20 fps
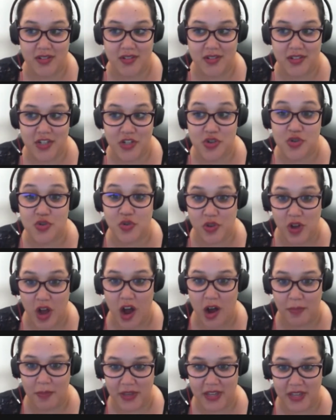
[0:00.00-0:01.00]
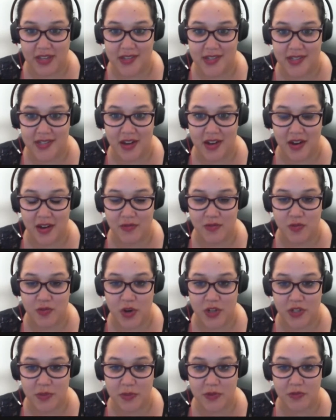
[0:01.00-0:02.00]
digital copies of
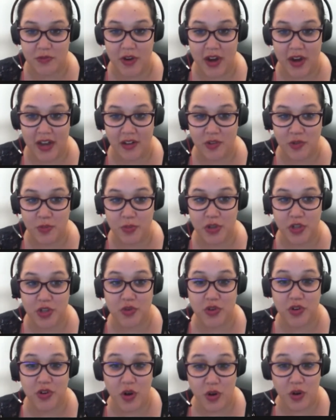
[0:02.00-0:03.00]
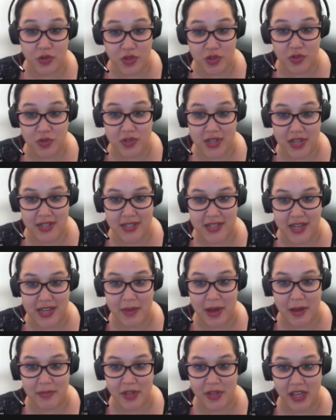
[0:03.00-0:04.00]
what's been filed, but you can also use that same
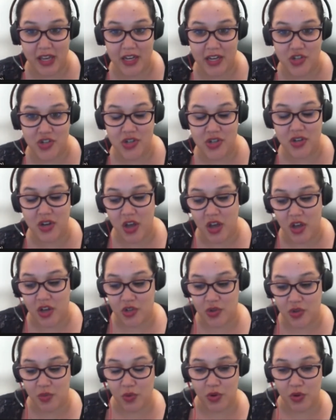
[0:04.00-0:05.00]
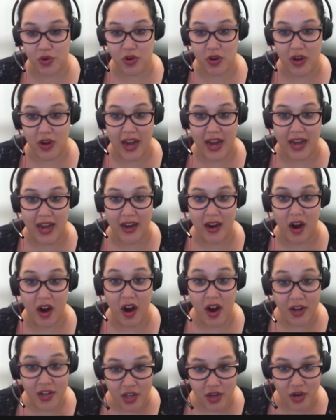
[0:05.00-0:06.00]
application to order a
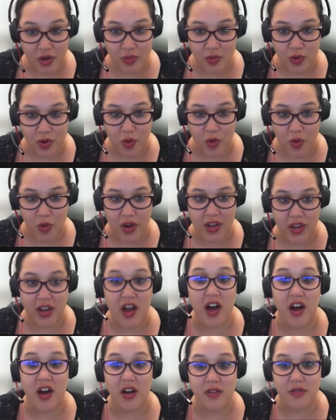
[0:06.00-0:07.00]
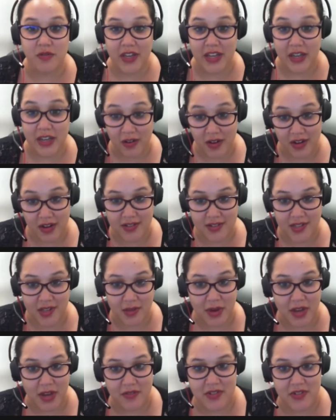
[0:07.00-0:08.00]
audio recording of hearings that
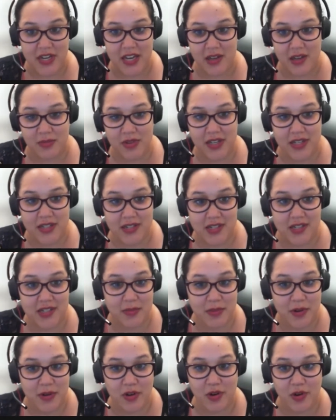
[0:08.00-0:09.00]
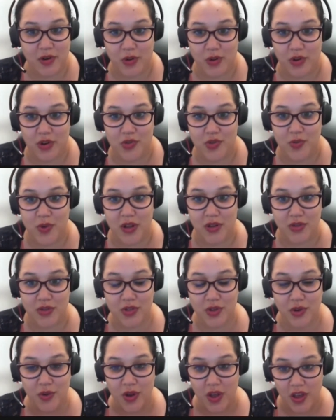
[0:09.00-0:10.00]
might have taken place at Superior Court as well.
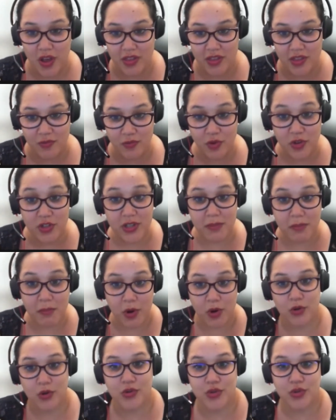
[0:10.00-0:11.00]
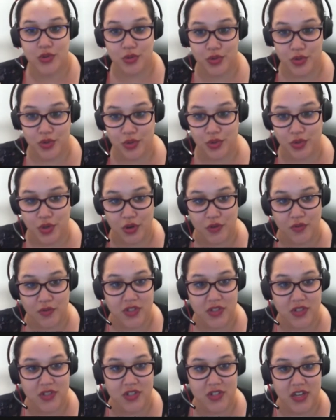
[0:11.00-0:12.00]
So they've really merged those two
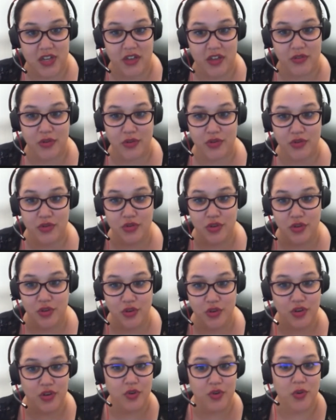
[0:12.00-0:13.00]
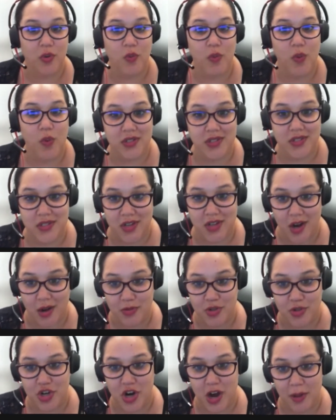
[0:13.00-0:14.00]
services together so that you can do a one-stop
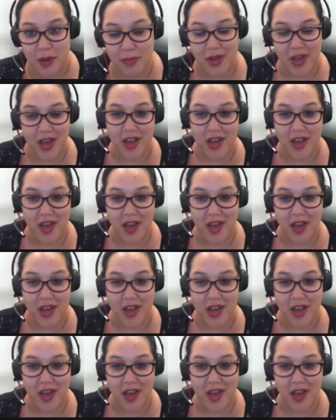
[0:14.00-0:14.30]
shop.